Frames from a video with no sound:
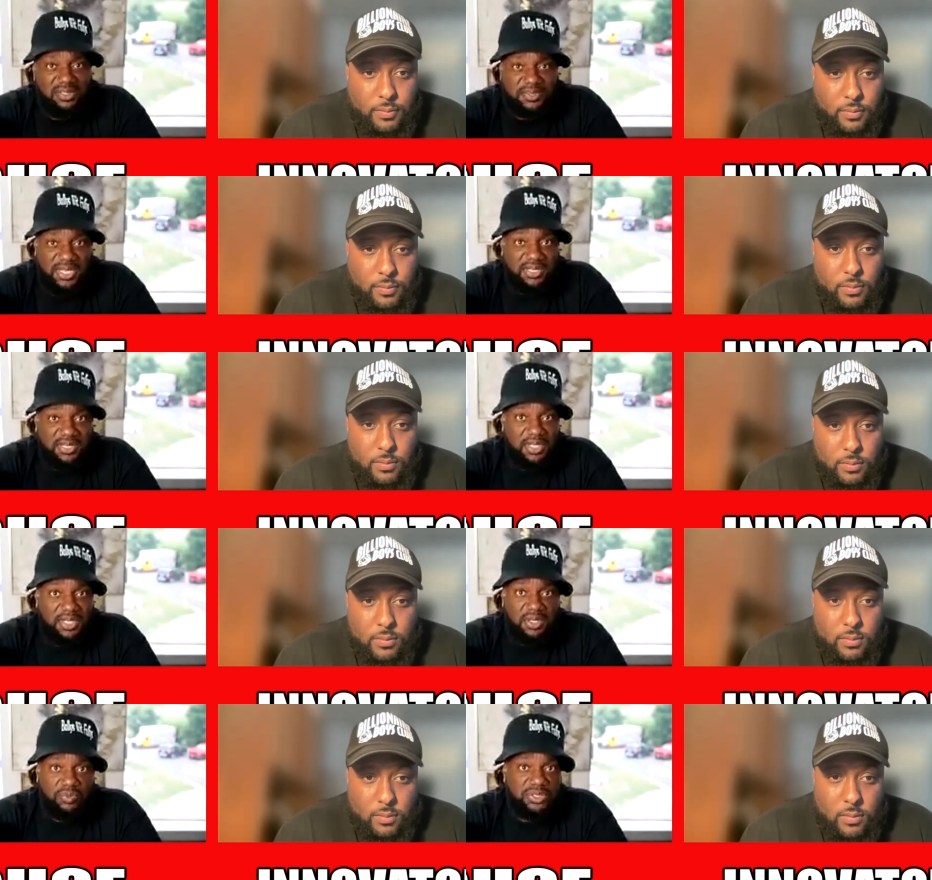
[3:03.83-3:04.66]
Speaker 1: With
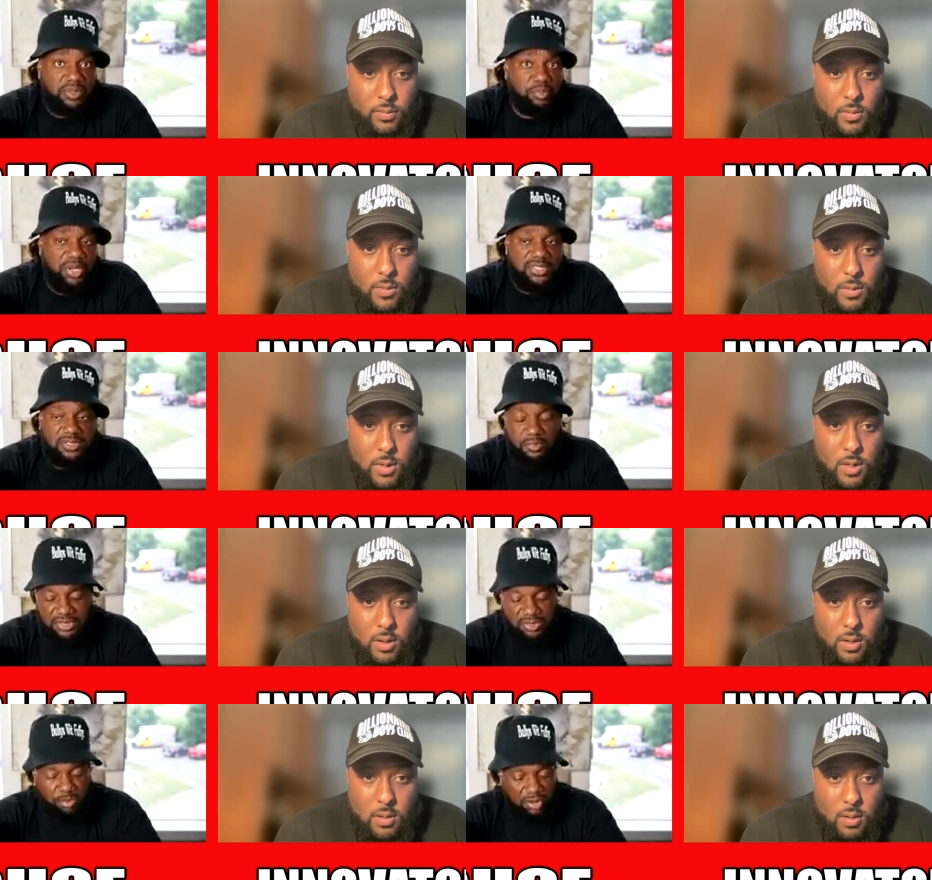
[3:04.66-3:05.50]
the pistol, but this
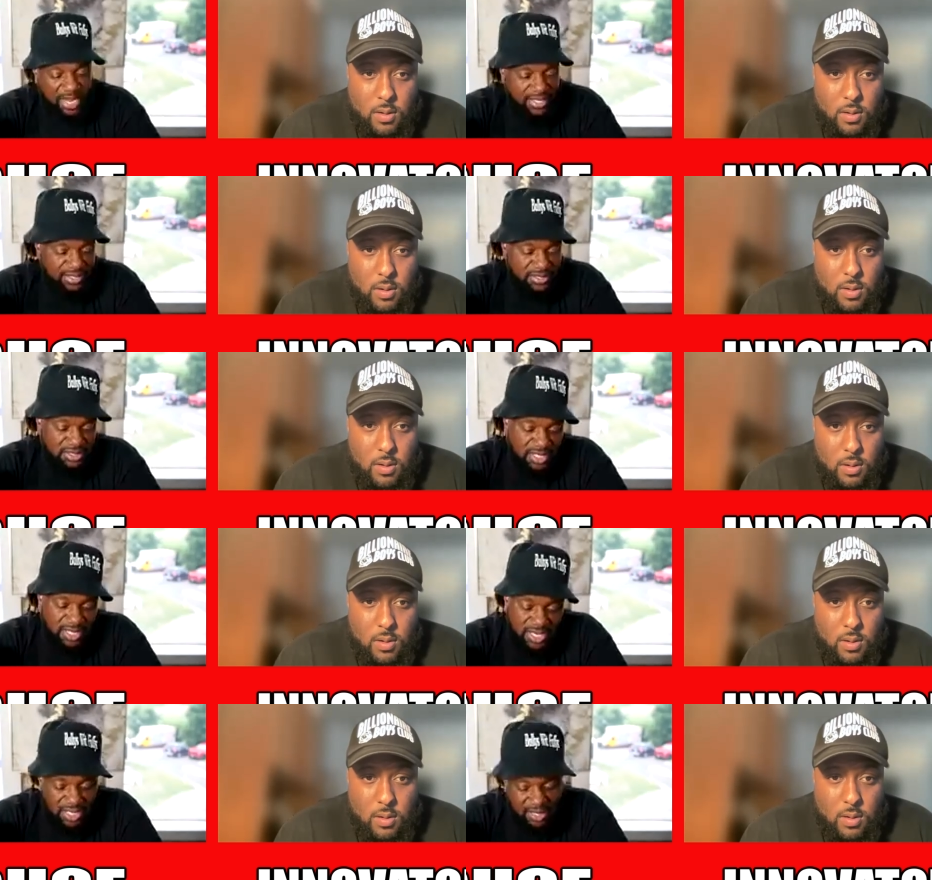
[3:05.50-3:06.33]
pregnant chick, I
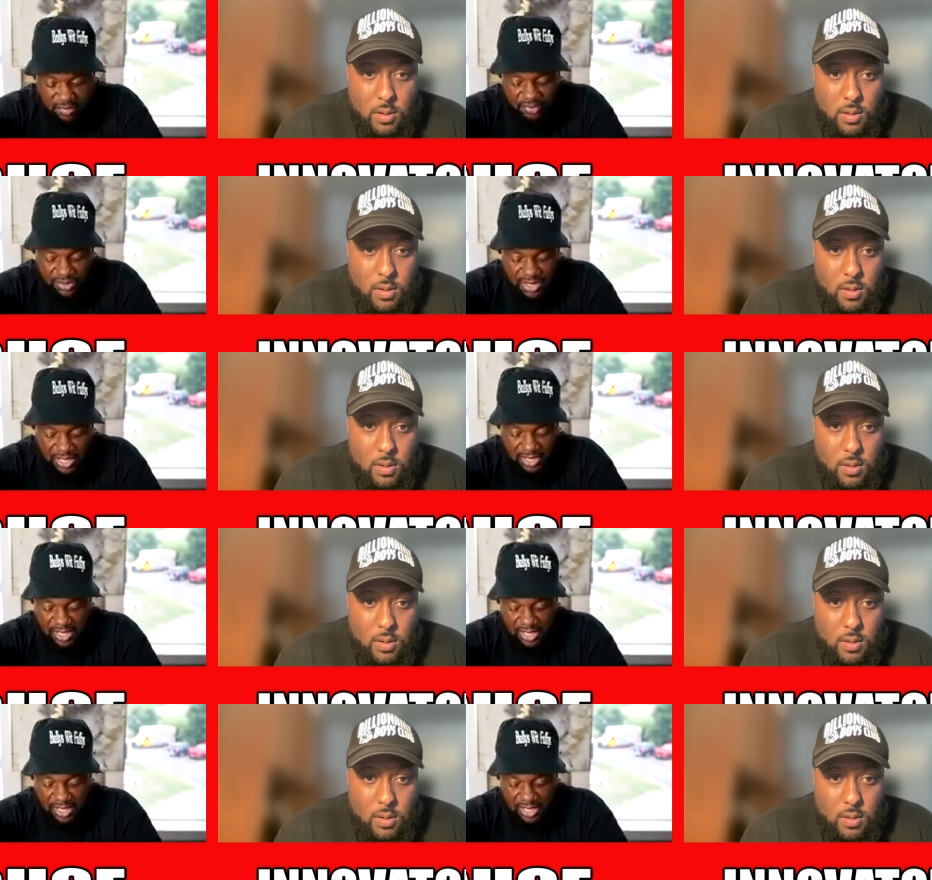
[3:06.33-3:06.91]
never forget.